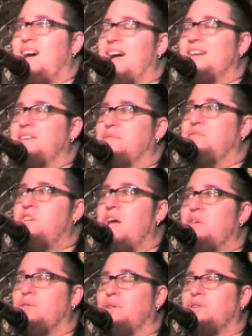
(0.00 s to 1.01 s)
kind of
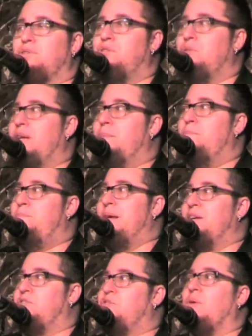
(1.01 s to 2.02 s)
general duty
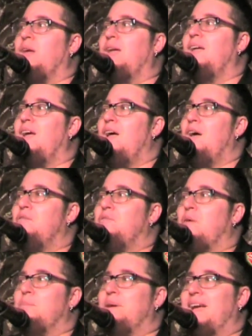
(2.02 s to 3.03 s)
bigotry
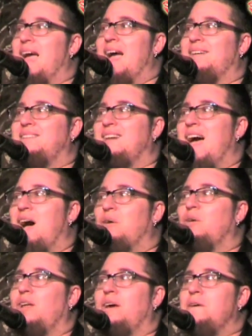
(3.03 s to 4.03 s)
from being acted
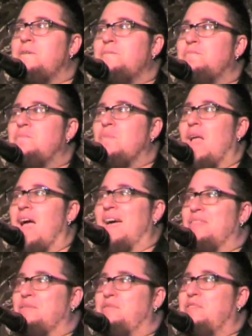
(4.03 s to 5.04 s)
out,
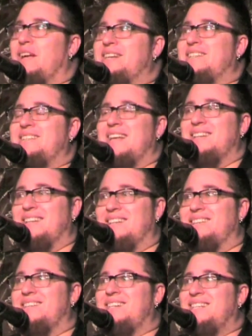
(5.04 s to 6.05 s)
and the flight
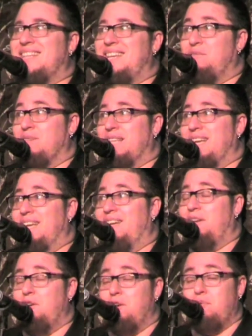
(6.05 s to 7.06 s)
attendant clearly
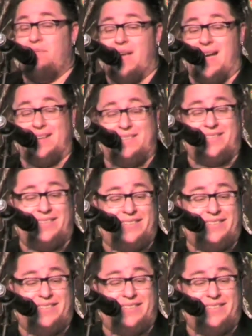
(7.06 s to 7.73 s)
knew that.